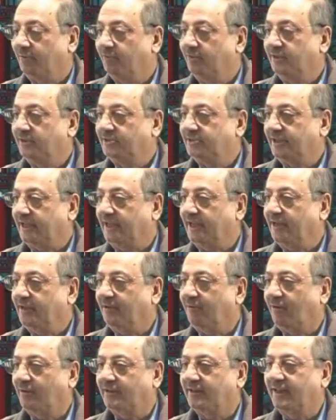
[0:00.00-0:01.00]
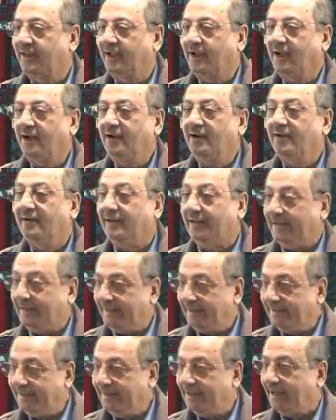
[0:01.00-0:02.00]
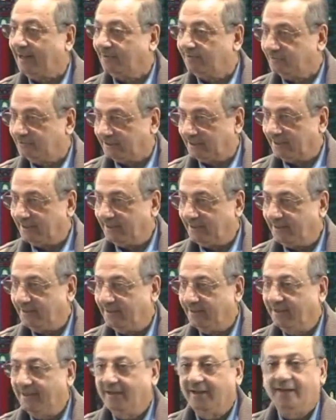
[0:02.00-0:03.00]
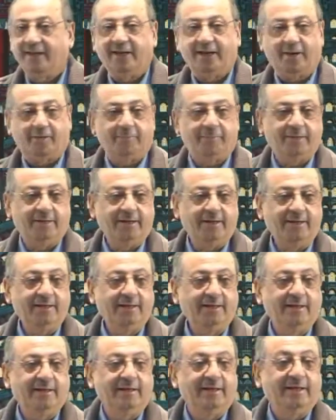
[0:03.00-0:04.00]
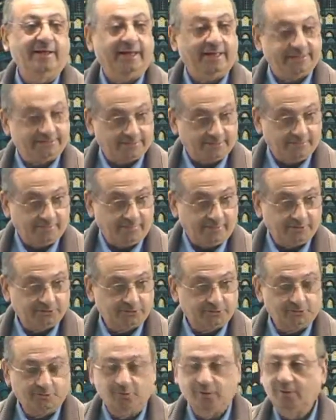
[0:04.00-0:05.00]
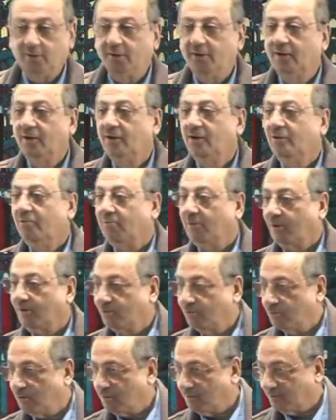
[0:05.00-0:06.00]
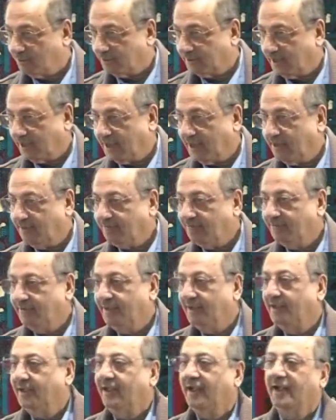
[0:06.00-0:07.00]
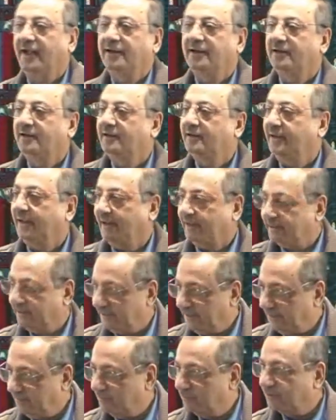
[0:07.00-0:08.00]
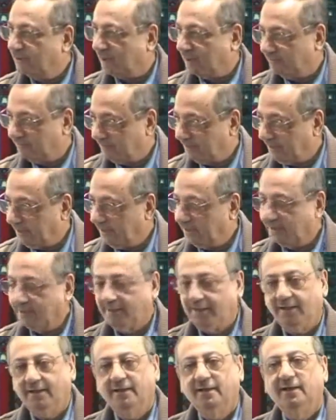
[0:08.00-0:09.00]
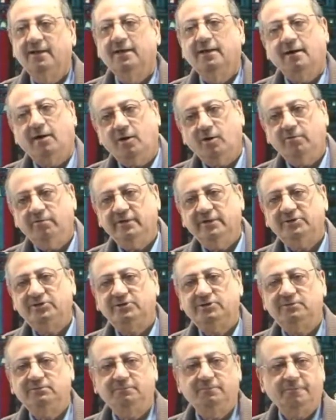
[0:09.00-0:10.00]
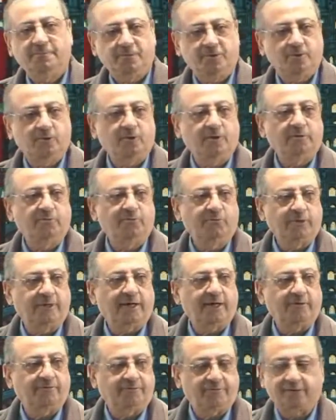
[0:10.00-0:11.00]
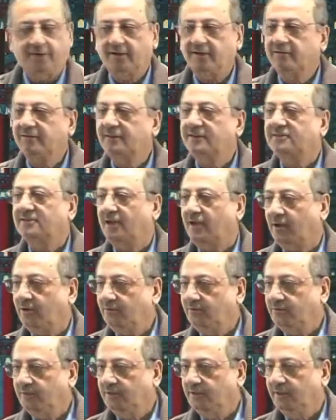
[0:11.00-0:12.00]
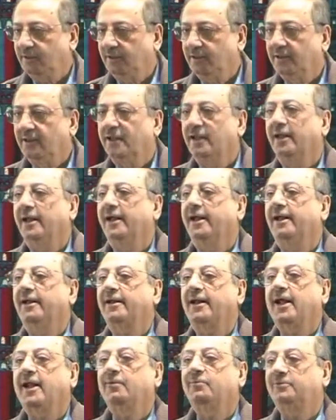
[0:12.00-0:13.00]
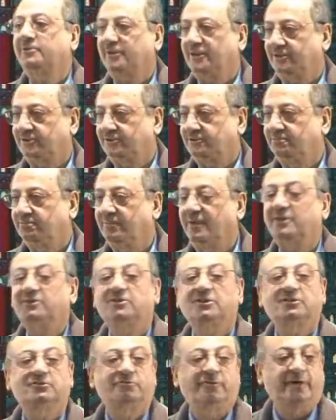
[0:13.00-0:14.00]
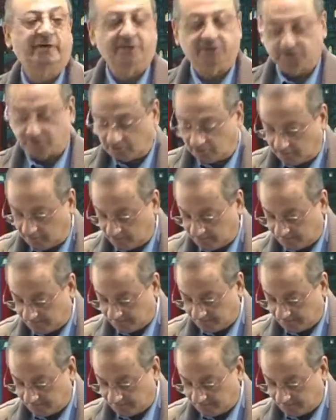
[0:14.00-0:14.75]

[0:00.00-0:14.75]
we say what they are? Li, harf jar, ibni, isam majrur, wa huwa mudaf, and he mudaf ilayhi. Always, if we can figure this out, it helps us, makes us very strong.